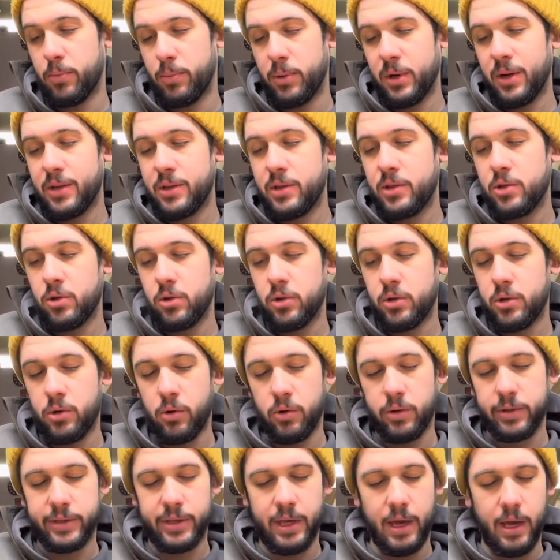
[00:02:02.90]
but it's
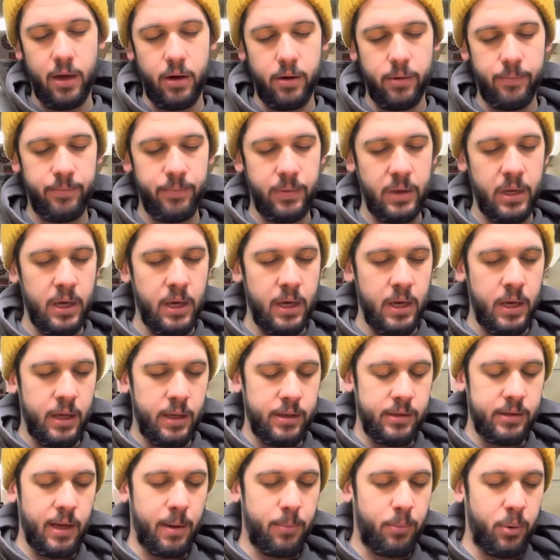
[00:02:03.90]
short scale.
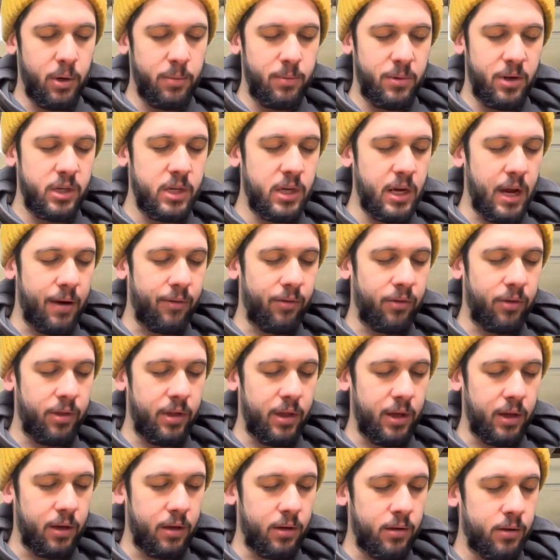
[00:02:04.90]
It's got pretty much
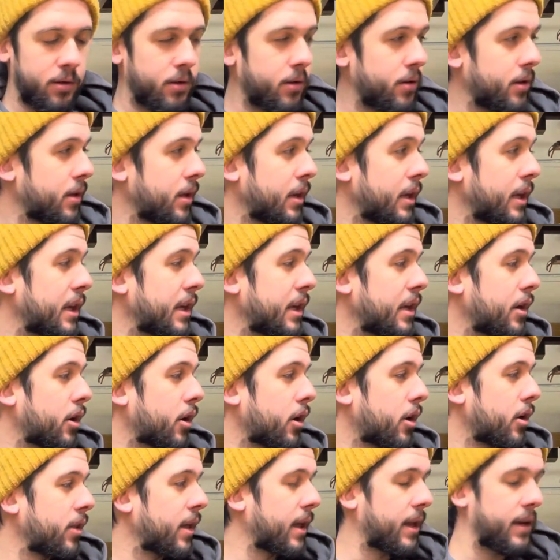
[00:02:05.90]
everything
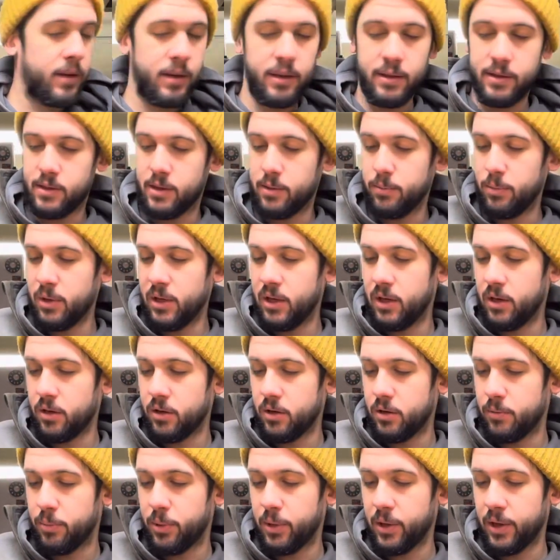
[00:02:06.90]
here that needs to be here
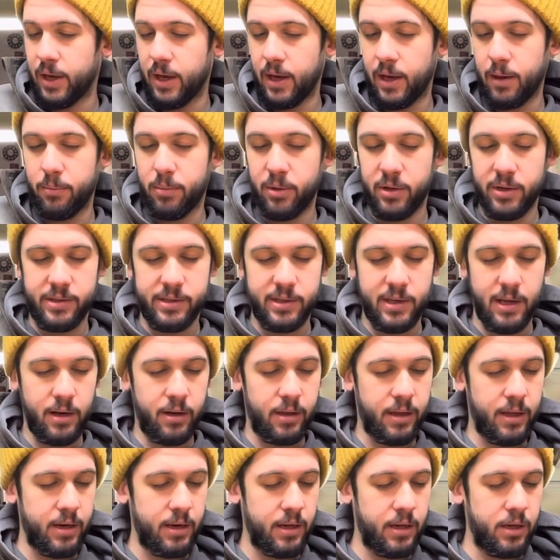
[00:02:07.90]
to play, but it's got a
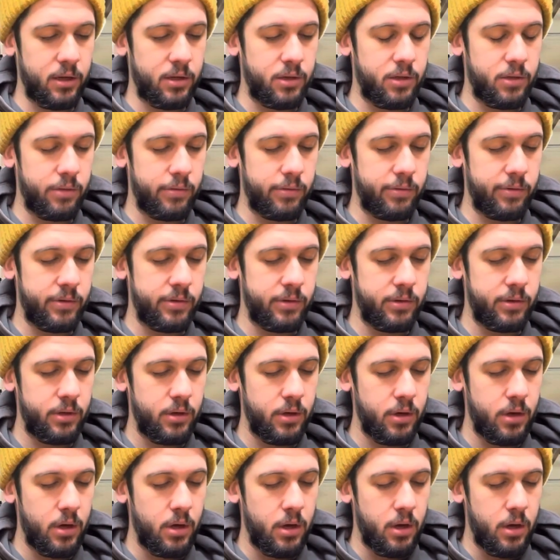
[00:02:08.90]
lot of issues.
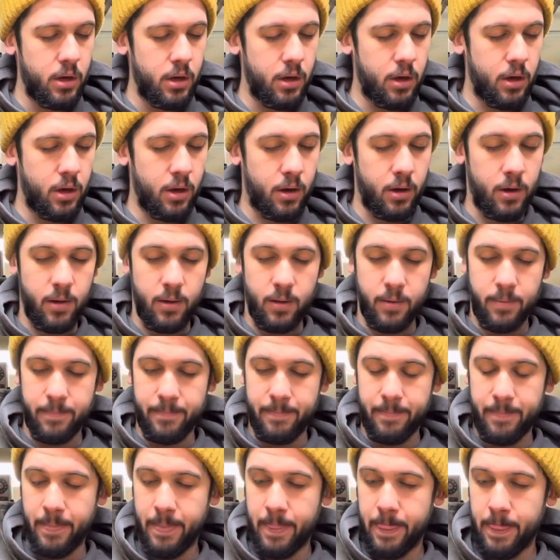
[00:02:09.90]

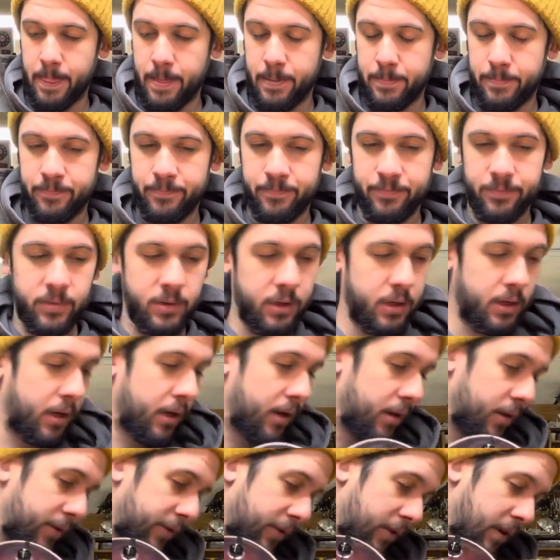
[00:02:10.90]
I
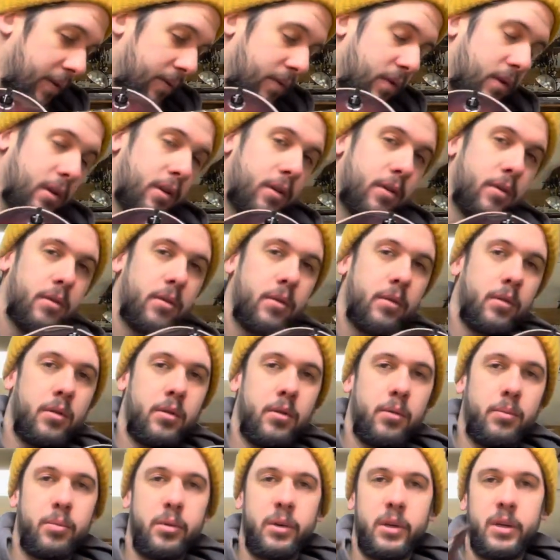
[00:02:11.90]
also have the
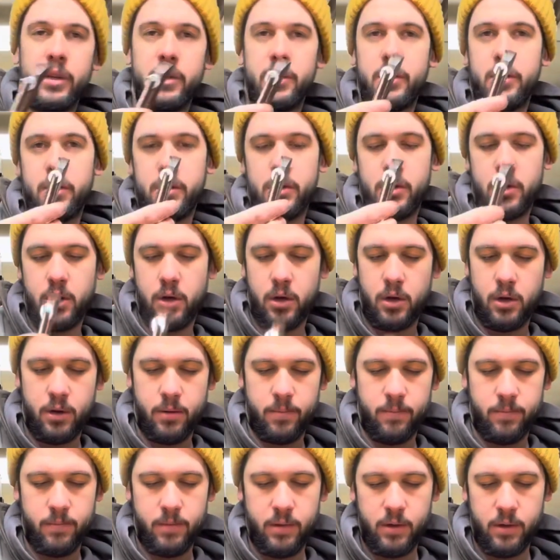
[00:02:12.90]
little bridge
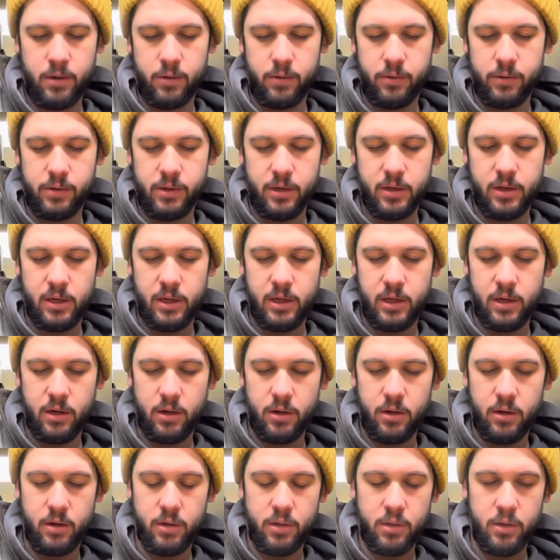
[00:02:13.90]
that goes on
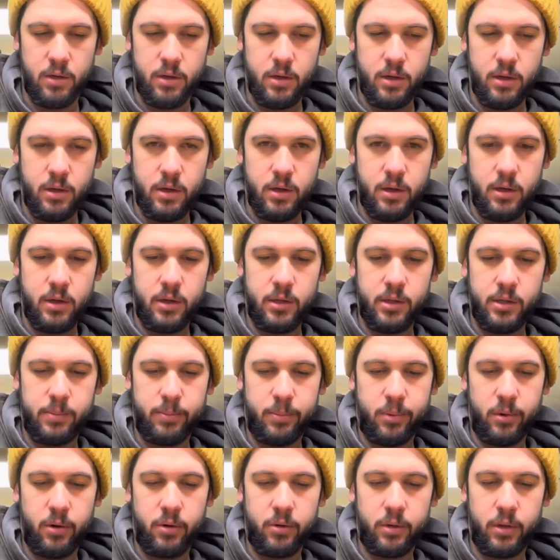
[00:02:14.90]
here. It is
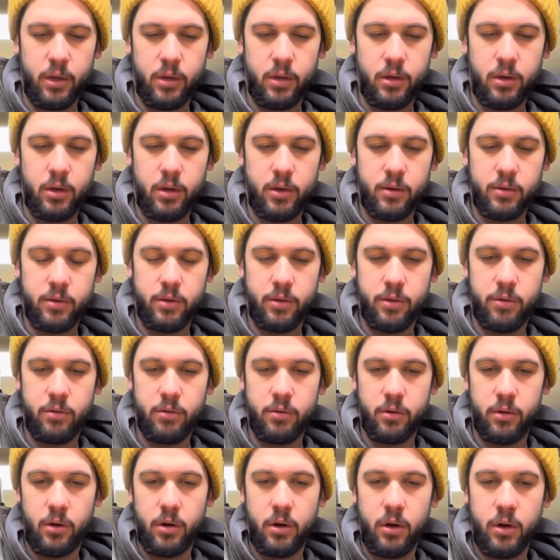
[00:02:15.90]
broken. I'll go
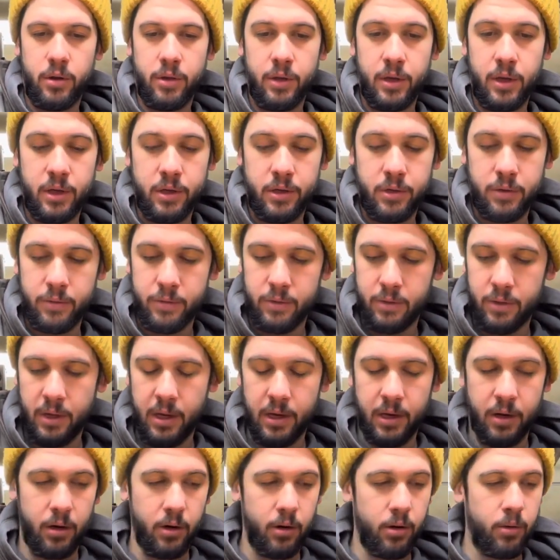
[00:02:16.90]
through all the issues
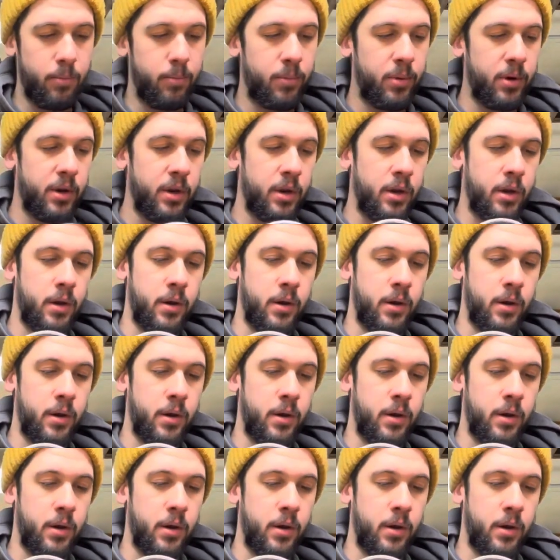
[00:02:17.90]
later, but